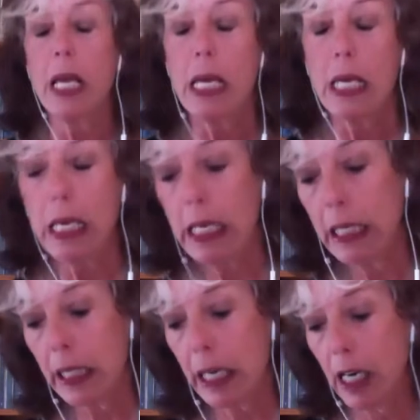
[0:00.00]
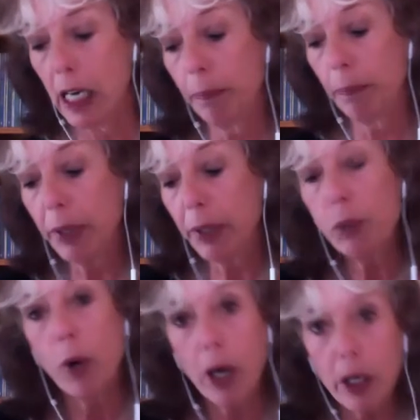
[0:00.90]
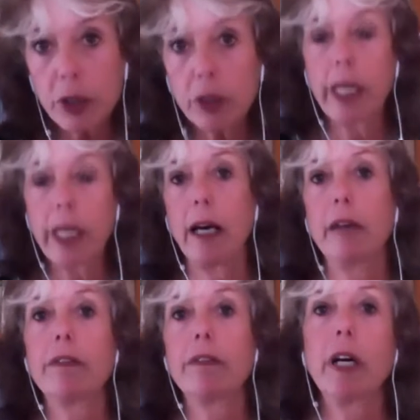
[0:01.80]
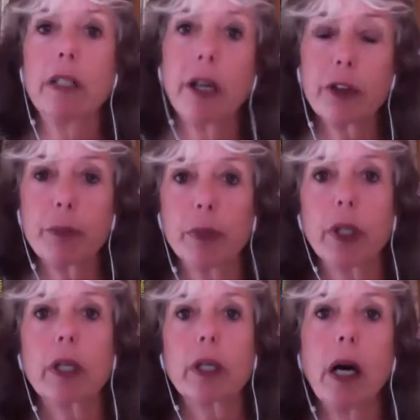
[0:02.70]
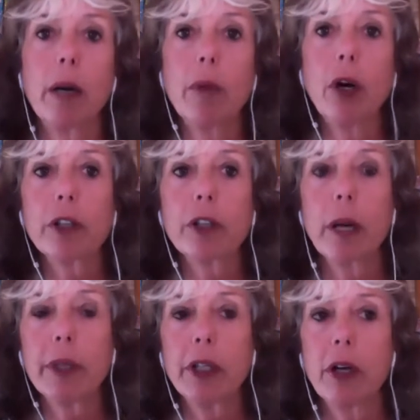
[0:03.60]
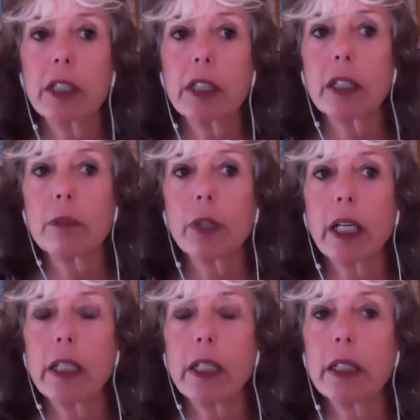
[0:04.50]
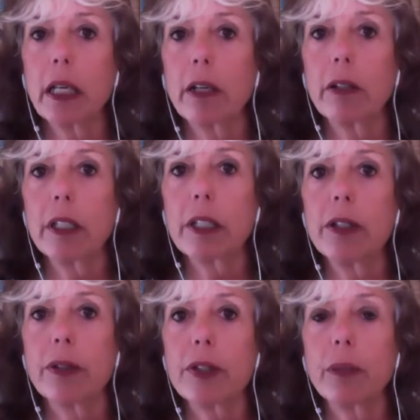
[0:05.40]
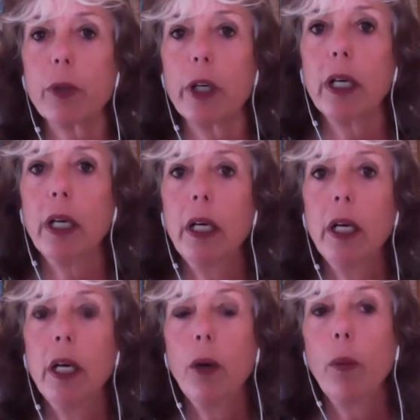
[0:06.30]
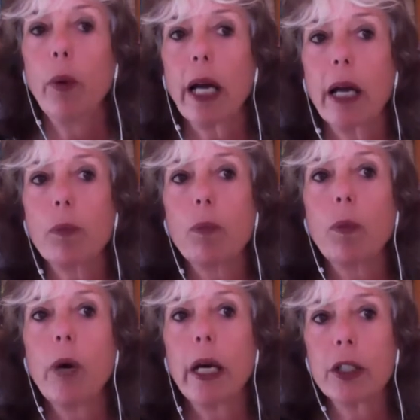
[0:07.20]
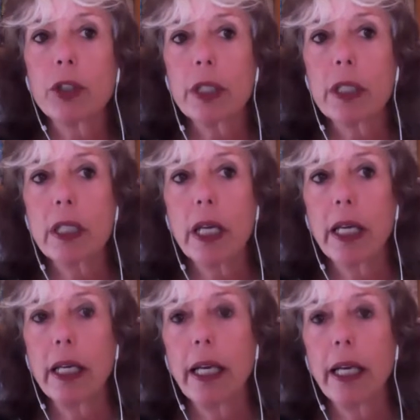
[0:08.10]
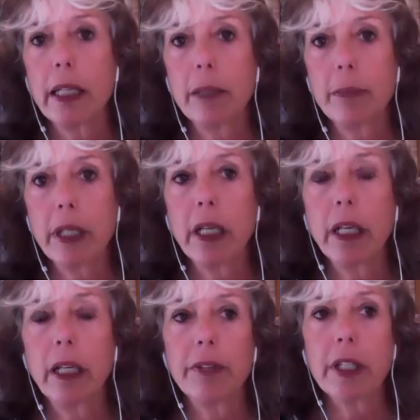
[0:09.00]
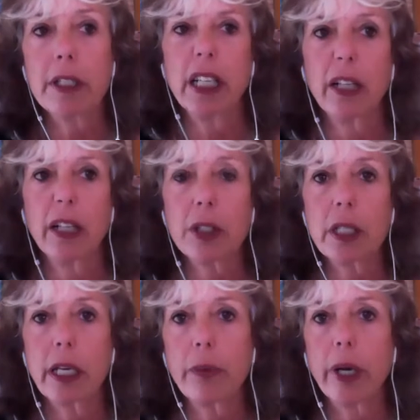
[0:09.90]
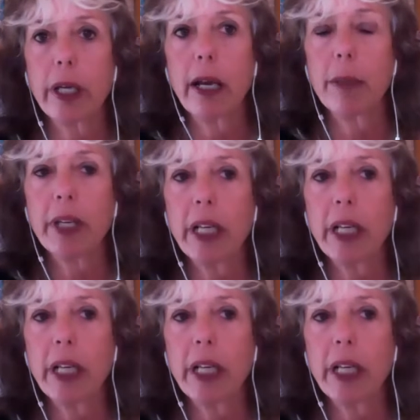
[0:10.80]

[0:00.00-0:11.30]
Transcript: And but you also have another book, Overcoming Autism. What I didn't tell our listeners, and what I wanted to say at the beginning of this, and I'll just say it right now.